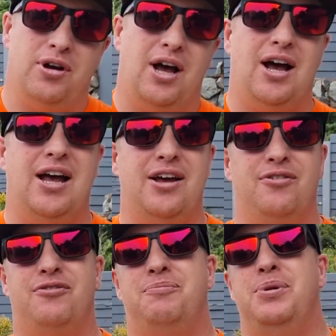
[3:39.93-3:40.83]
I
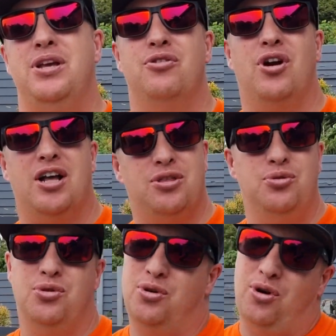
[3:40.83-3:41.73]
have been right
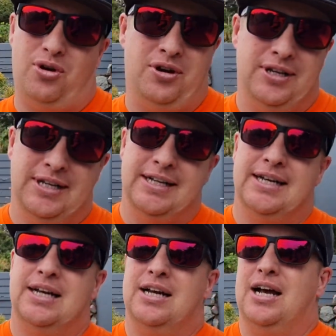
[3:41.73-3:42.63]
through the car.
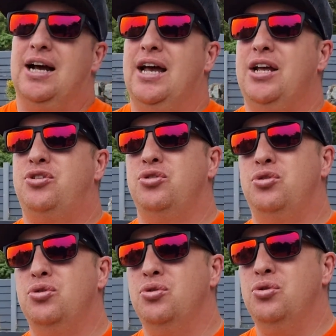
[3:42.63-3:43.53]
I had to
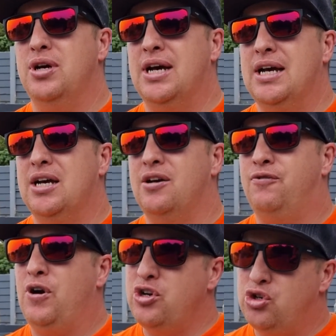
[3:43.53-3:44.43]
do
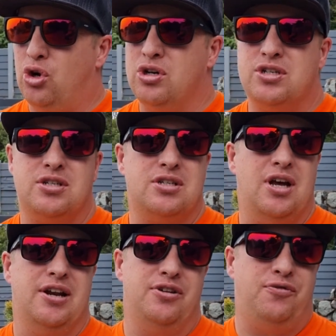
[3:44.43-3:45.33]
front shocks,
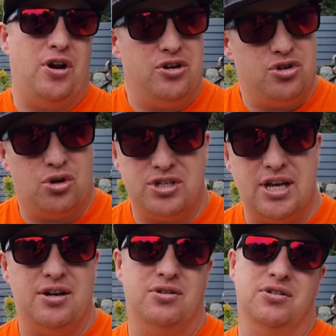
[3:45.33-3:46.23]
I did front shock
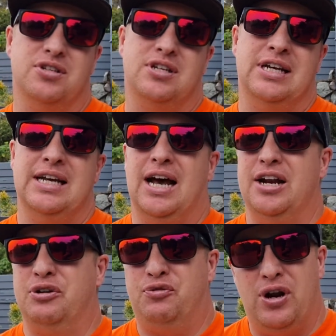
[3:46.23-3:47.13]
saddles, I
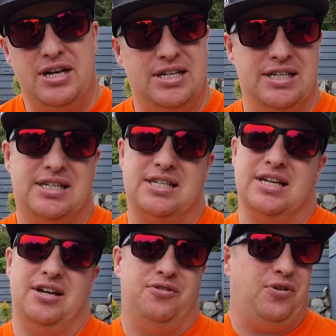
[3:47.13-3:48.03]
did front discs,
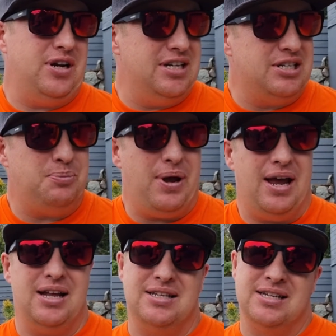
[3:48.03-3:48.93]
I did front disc
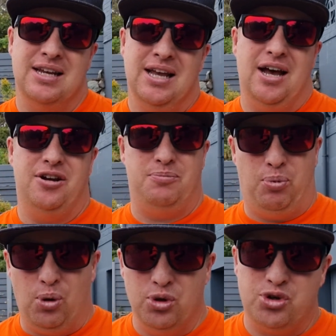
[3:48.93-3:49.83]
pads, I did
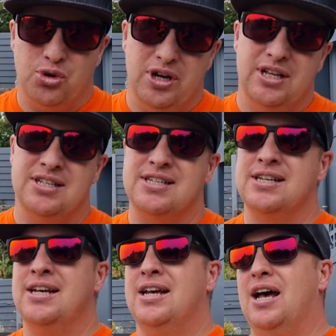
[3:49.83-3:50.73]
ball joints,
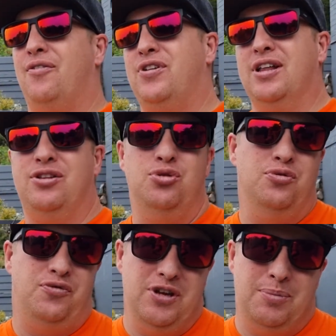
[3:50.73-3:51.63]
I've done new
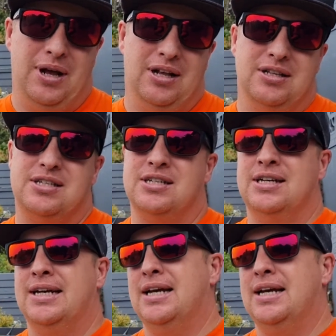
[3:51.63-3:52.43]
V-belts.